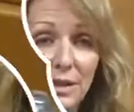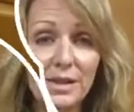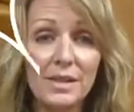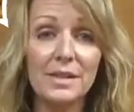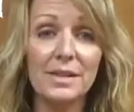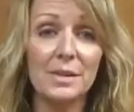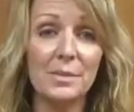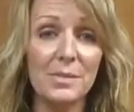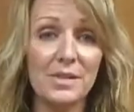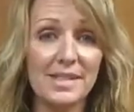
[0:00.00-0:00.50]
Had a
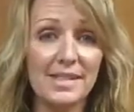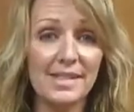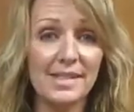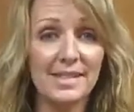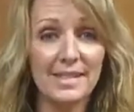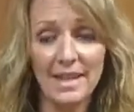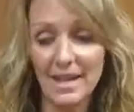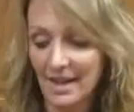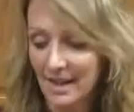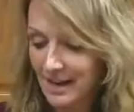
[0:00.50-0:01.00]
really busy
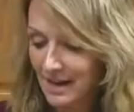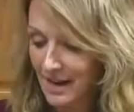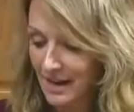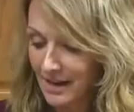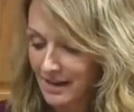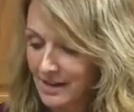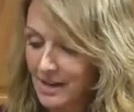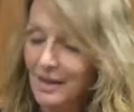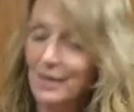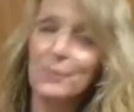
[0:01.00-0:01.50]
day
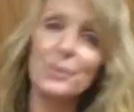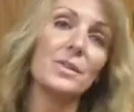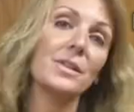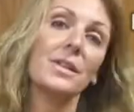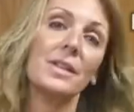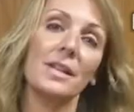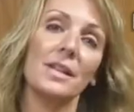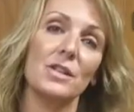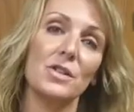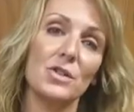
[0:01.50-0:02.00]
and I
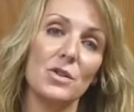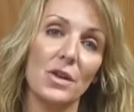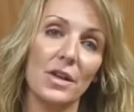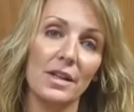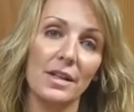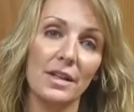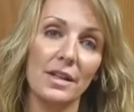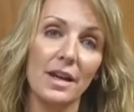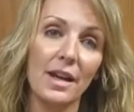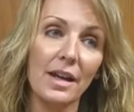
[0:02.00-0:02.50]
really enjoyed
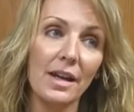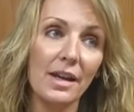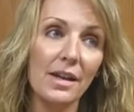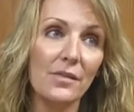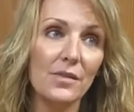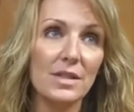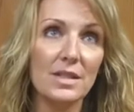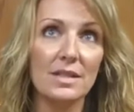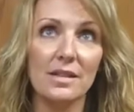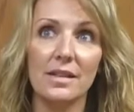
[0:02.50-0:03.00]
it. I
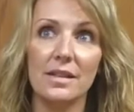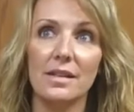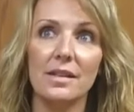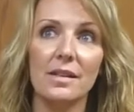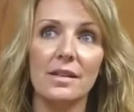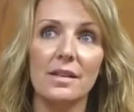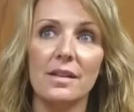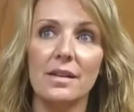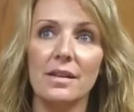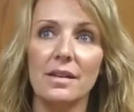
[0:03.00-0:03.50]
haven't
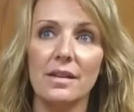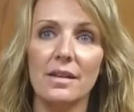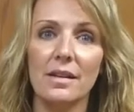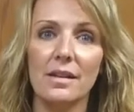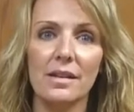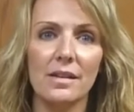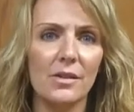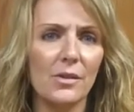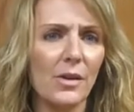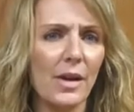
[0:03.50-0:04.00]
done
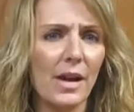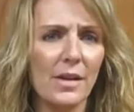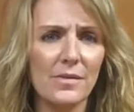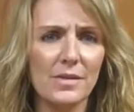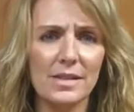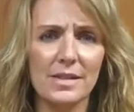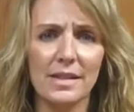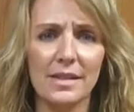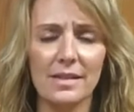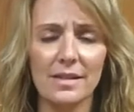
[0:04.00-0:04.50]

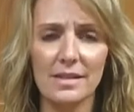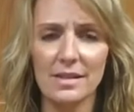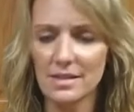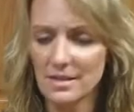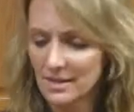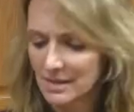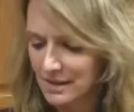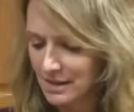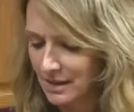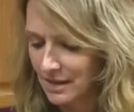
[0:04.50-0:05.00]
crafts like
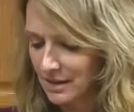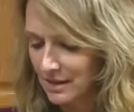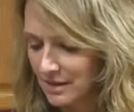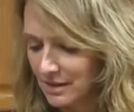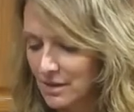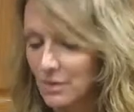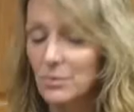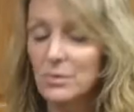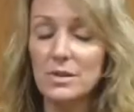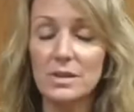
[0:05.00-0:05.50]
this in
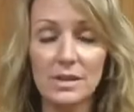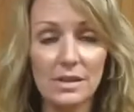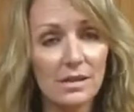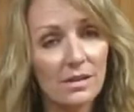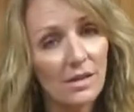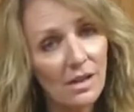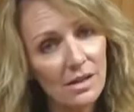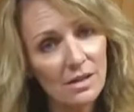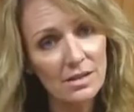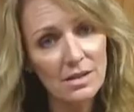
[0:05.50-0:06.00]
a really
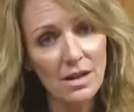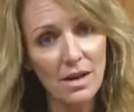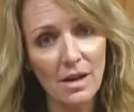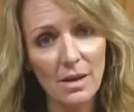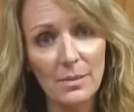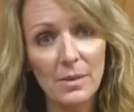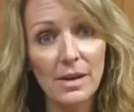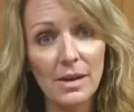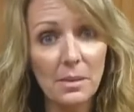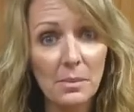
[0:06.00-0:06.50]
long
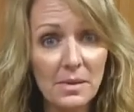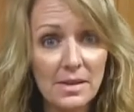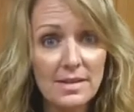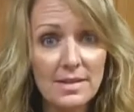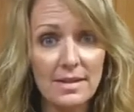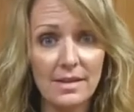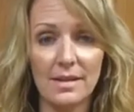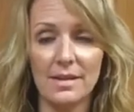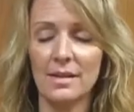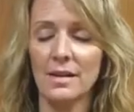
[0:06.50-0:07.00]
time and I
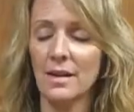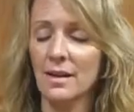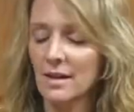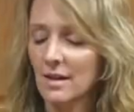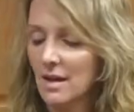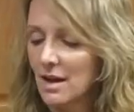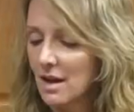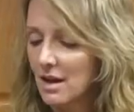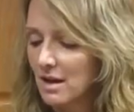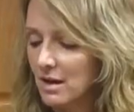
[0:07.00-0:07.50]
miss it.
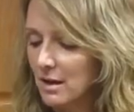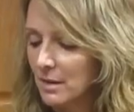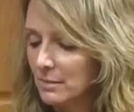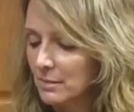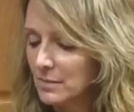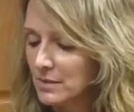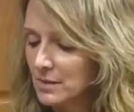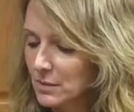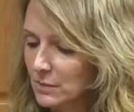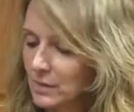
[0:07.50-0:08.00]

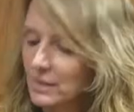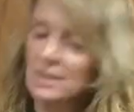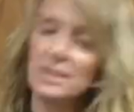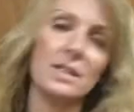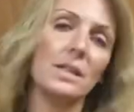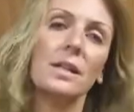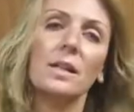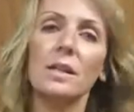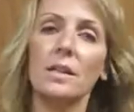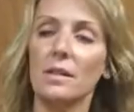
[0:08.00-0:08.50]
So we
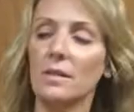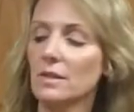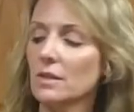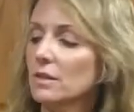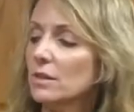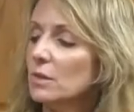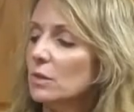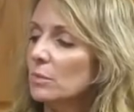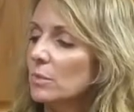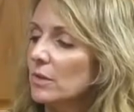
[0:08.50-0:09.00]
did the
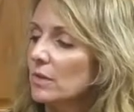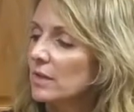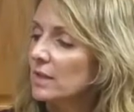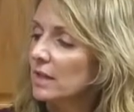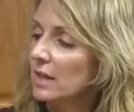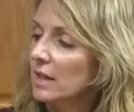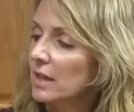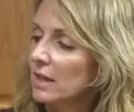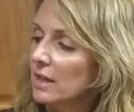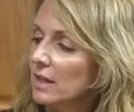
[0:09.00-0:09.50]
little
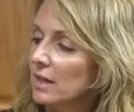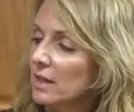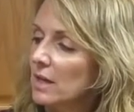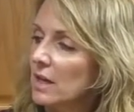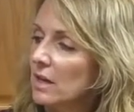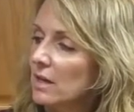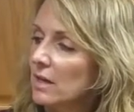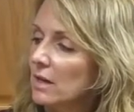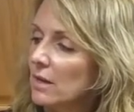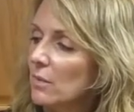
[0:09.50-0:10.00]
birthday
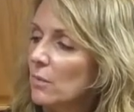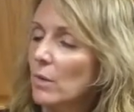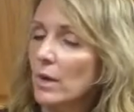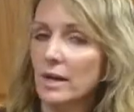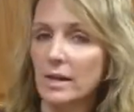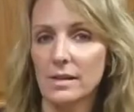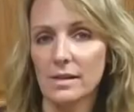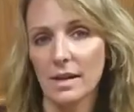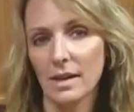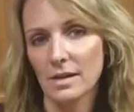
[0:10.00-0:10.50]

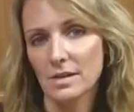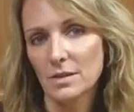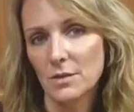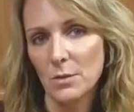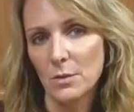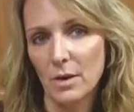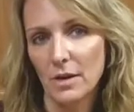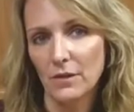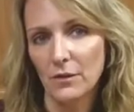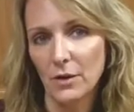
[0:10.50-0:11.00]
wine glass for
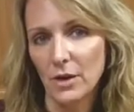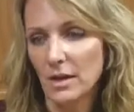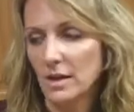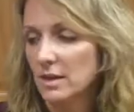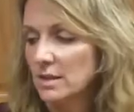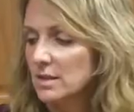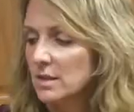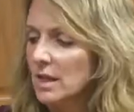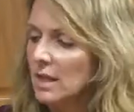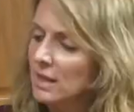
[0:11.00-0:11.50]
my
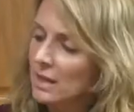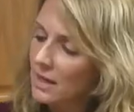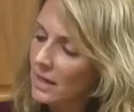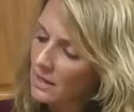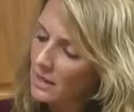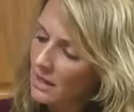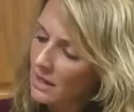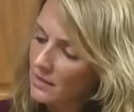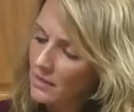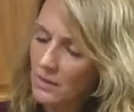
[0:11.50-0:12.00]
friend.
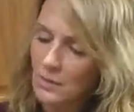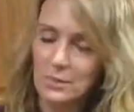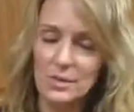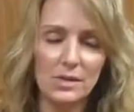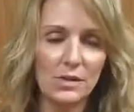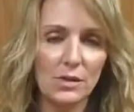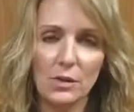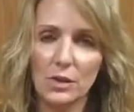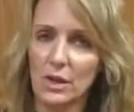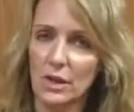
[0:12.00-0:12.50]
I thought it
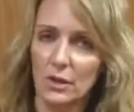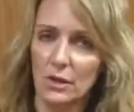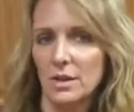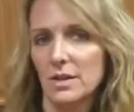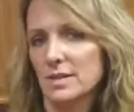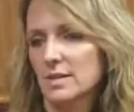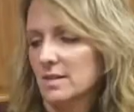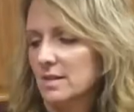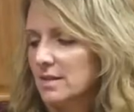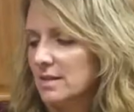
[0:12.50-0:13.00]
was so cute
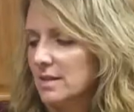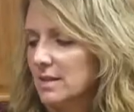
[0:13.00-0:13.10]
because it